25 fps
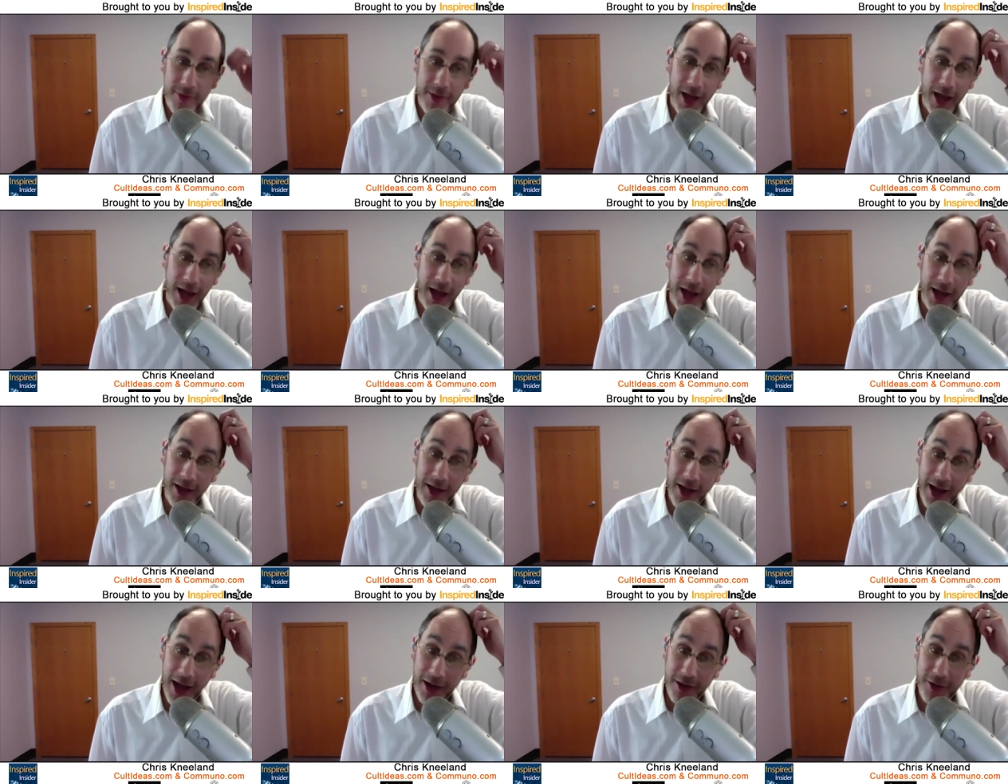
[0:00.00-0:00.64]

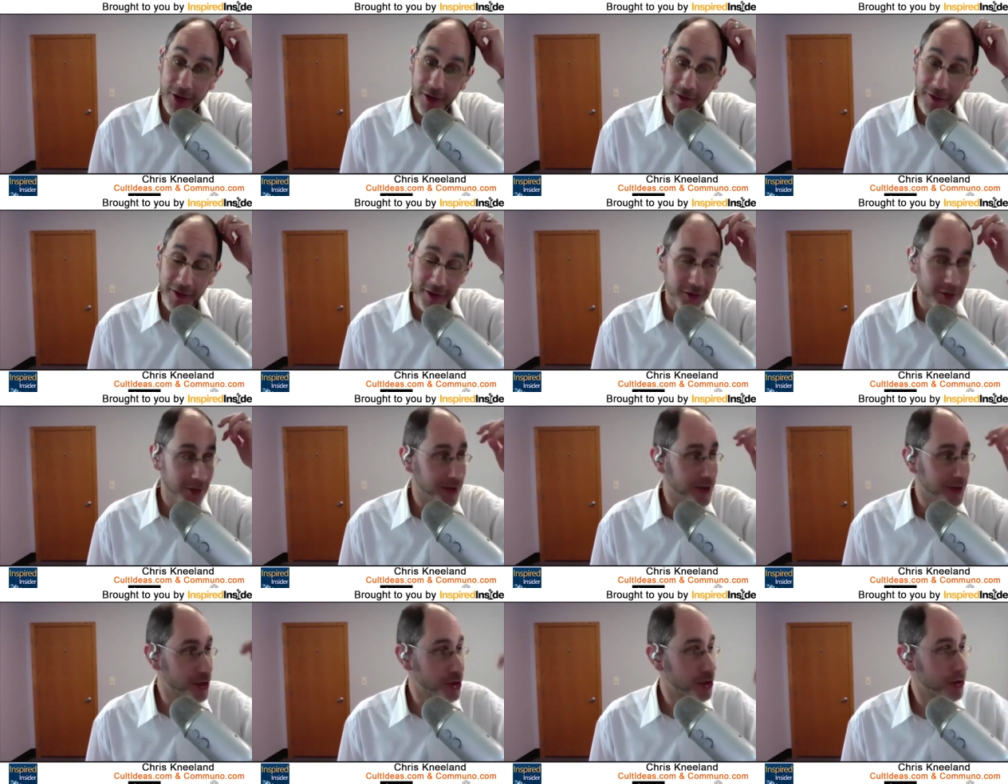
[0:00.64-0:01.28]
don't know if you'll
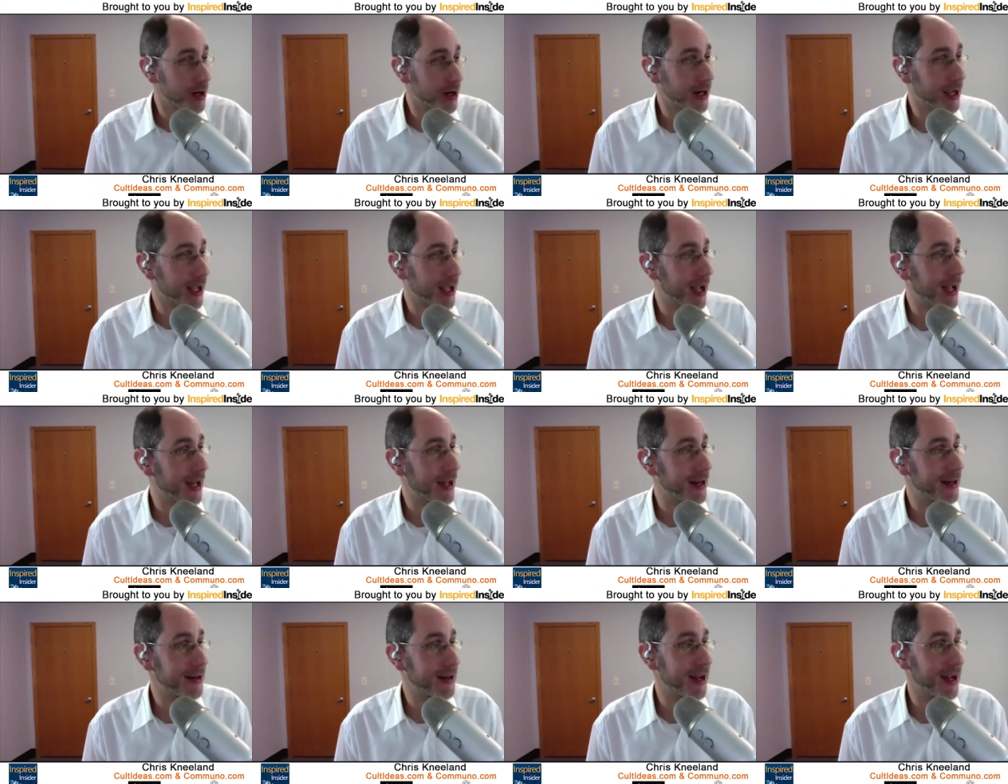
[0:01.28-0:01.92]
do a trick
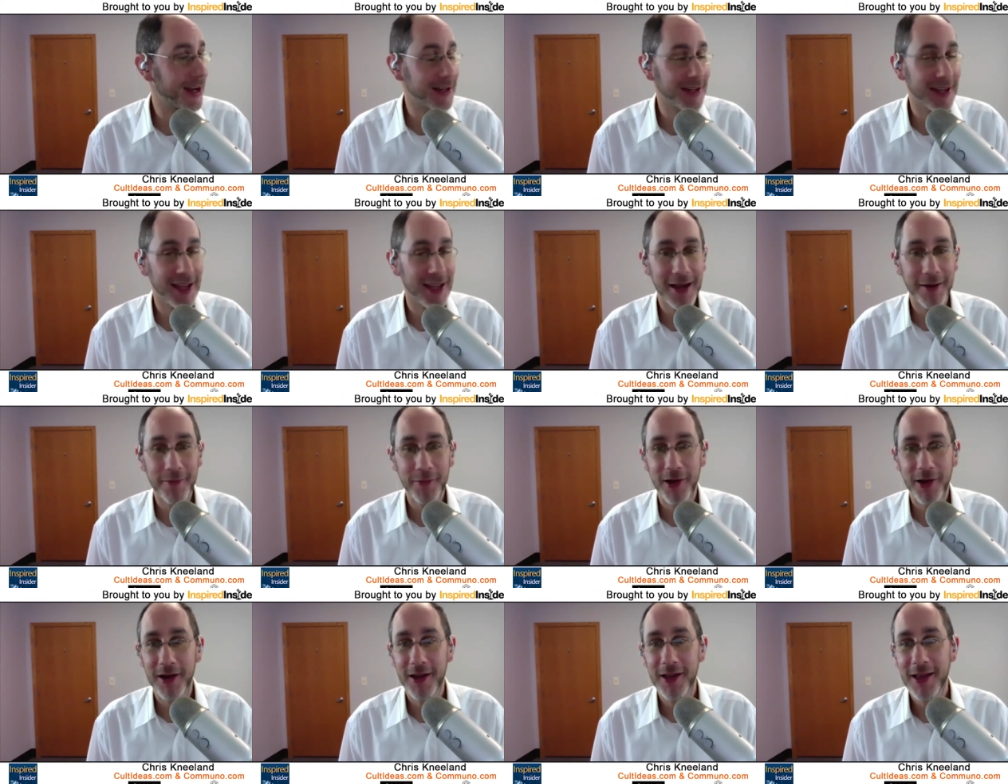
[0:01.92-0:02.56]
on
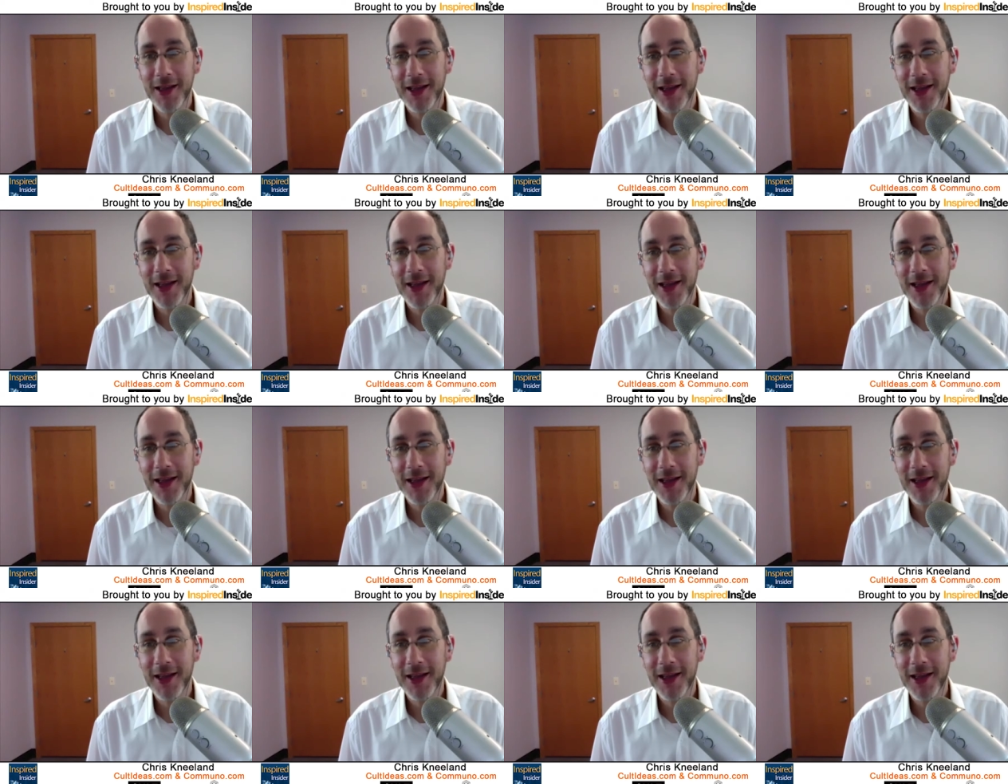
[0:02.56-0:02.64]
camera